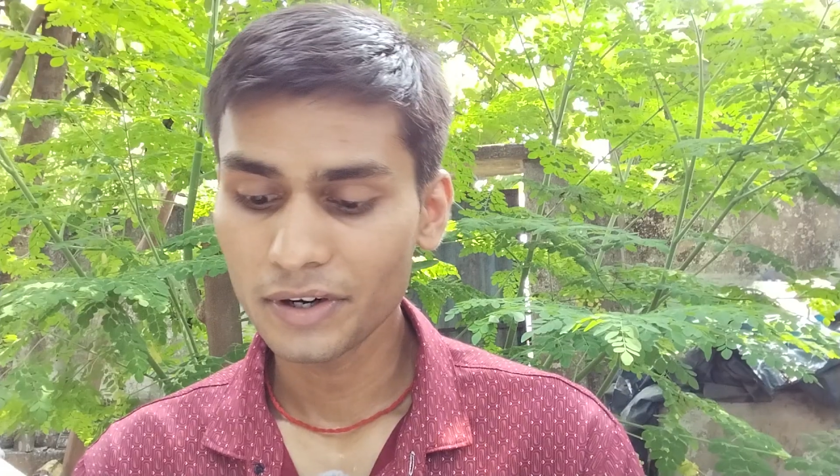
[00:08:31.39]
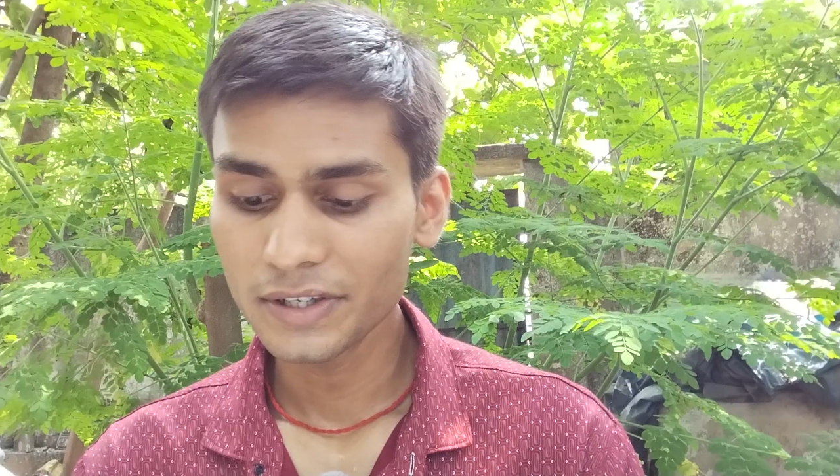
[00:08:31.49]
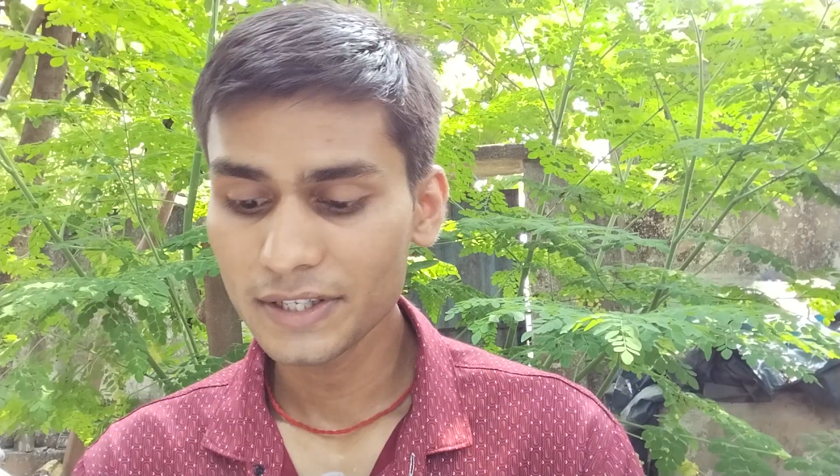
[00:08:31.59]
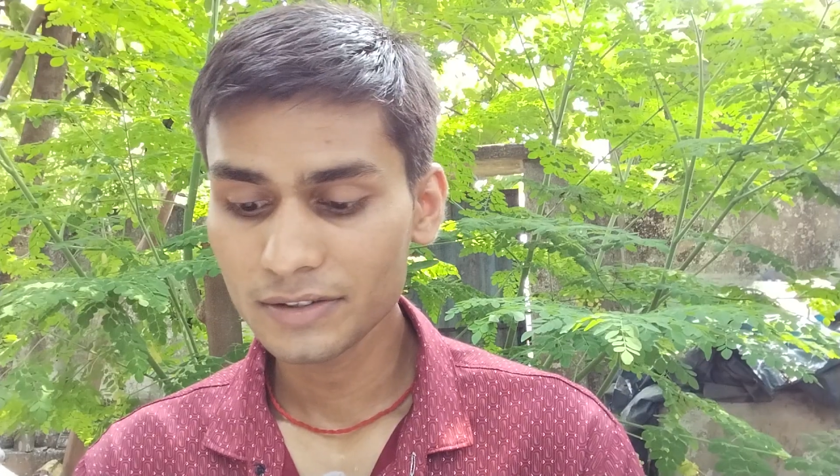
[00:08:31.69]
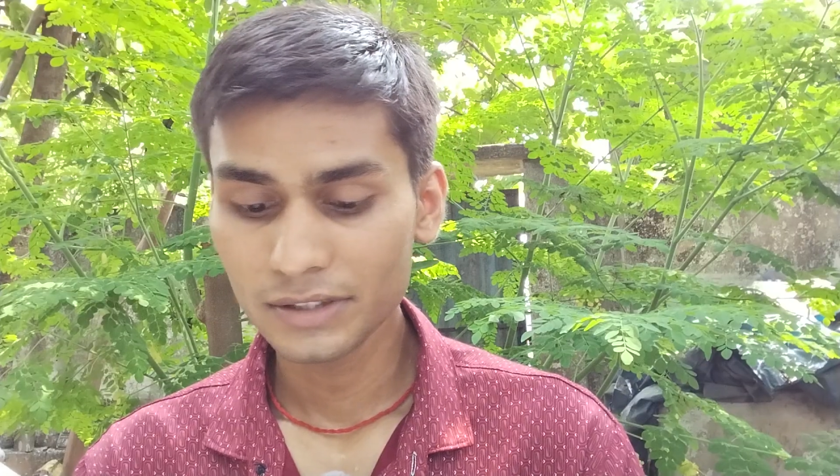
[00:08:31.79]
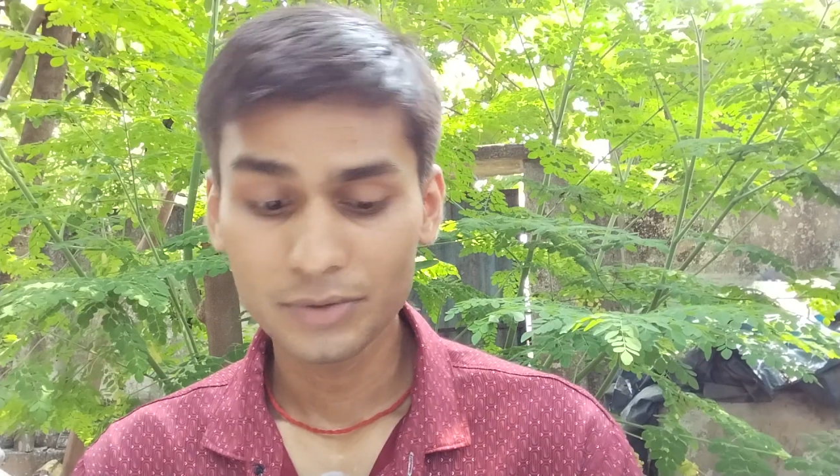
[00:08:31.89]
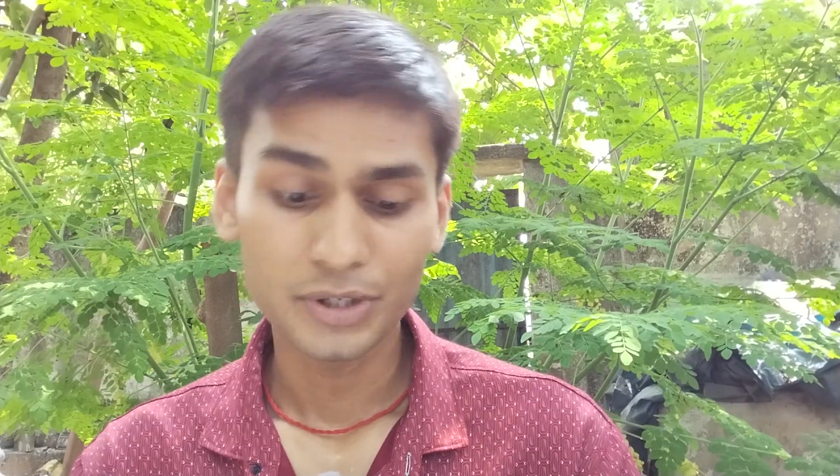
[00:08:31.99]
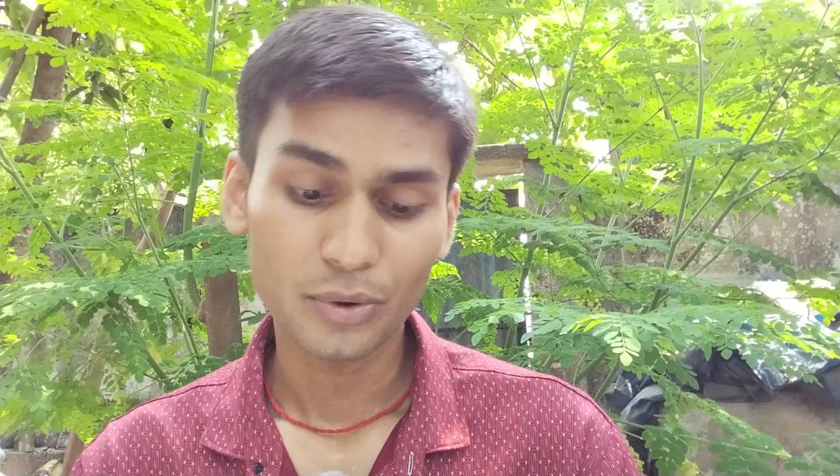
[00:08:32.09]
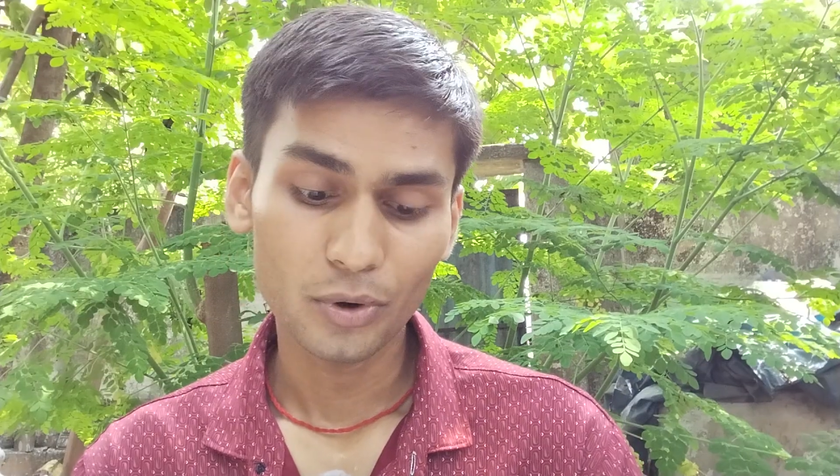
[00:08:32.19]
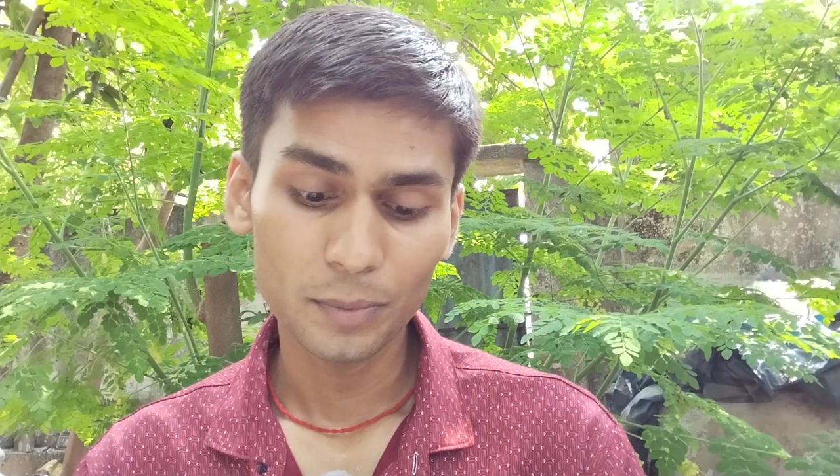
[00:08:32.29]
earnestly,
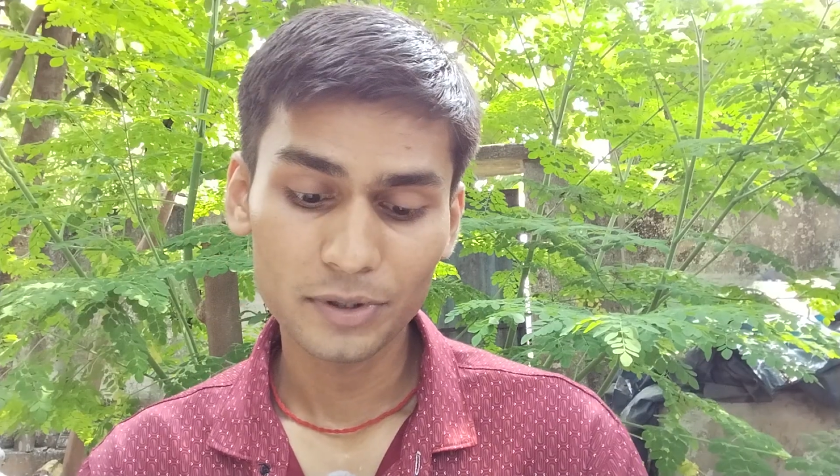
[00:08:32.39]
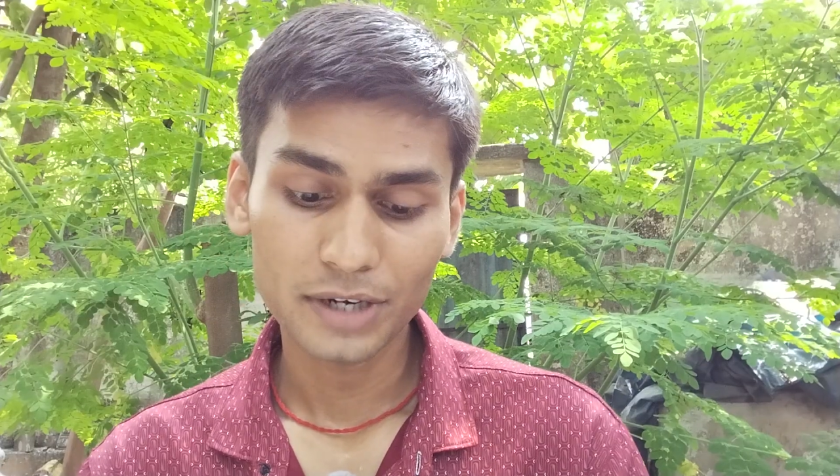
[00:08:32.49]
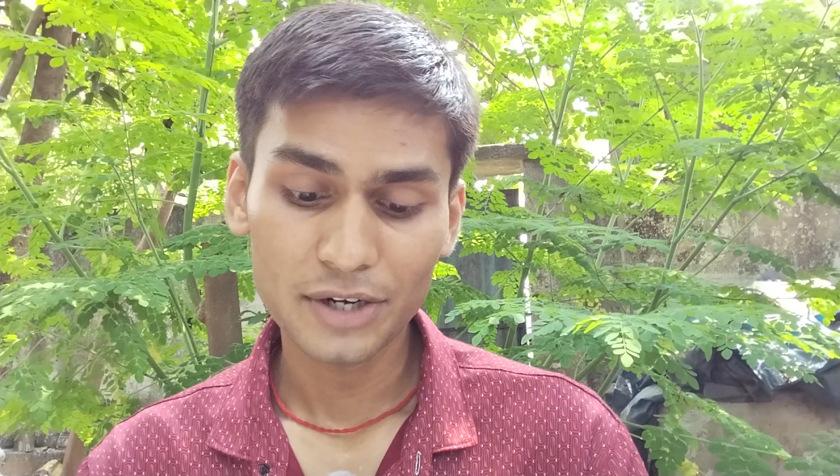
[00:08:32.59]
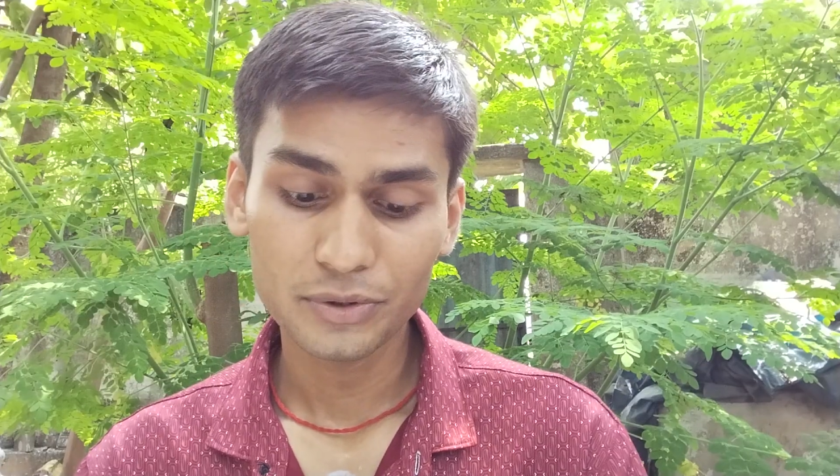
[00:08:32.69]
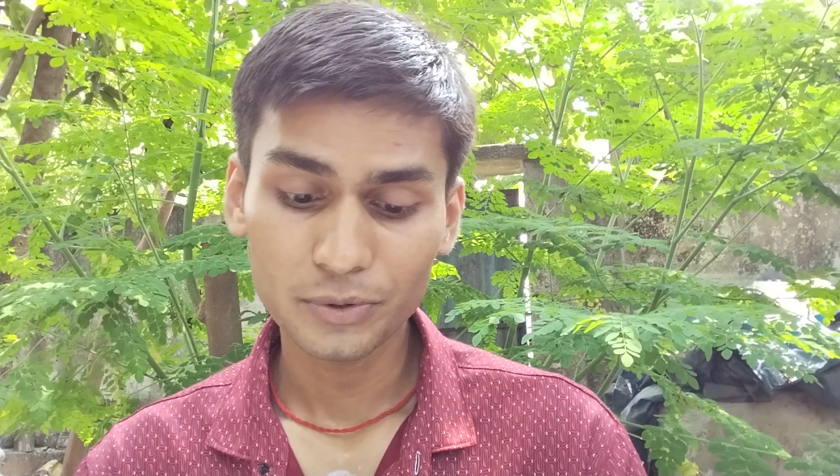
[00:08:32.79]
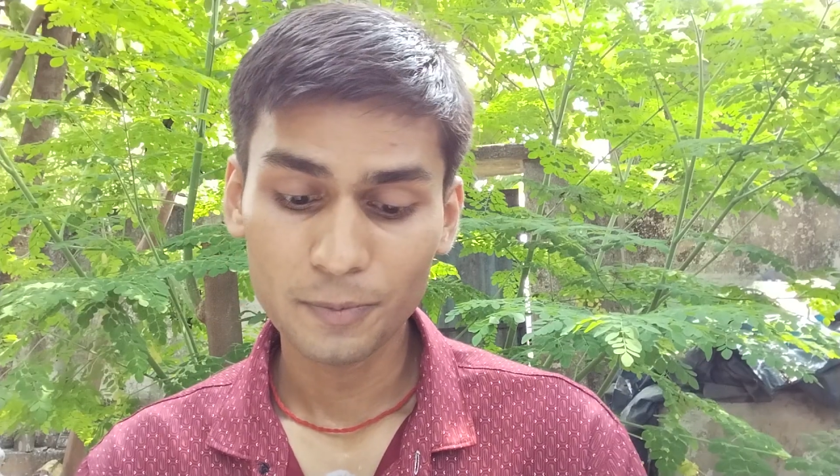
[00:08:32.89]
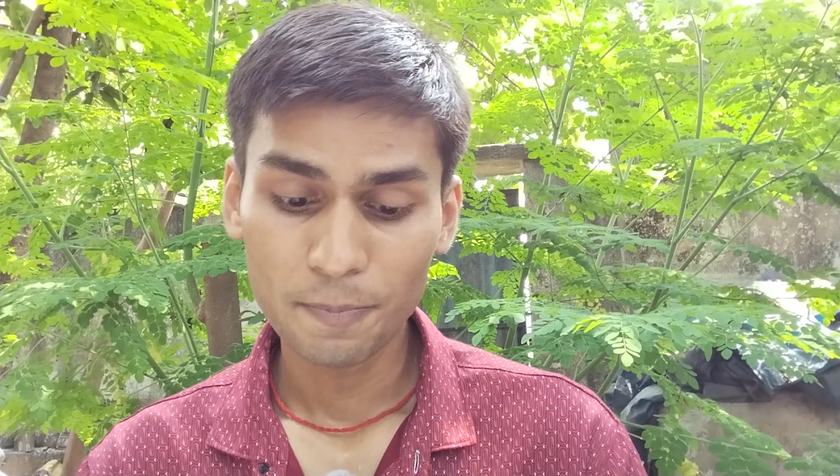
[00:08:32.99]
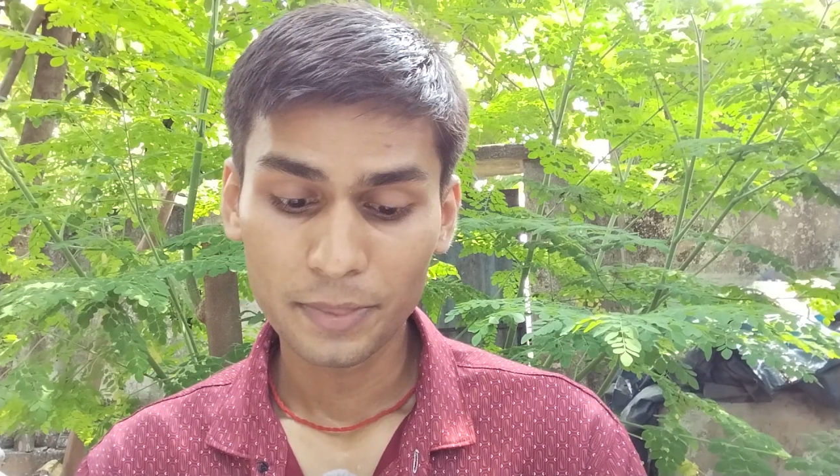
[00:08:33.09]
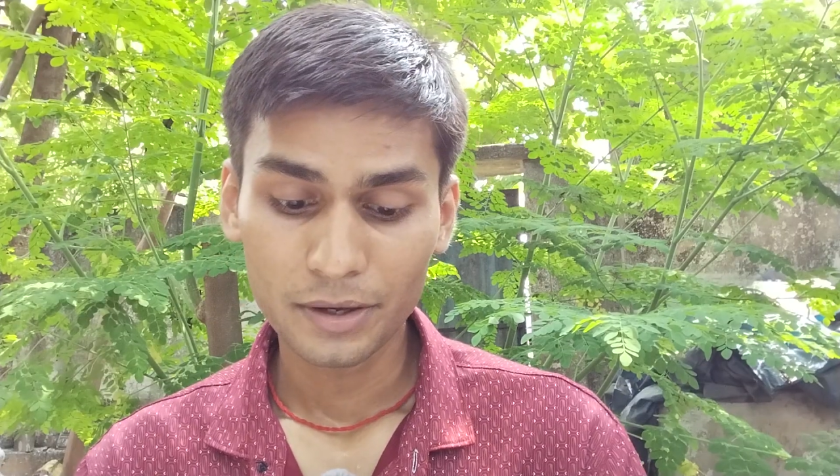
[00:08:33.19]
we hope, trying to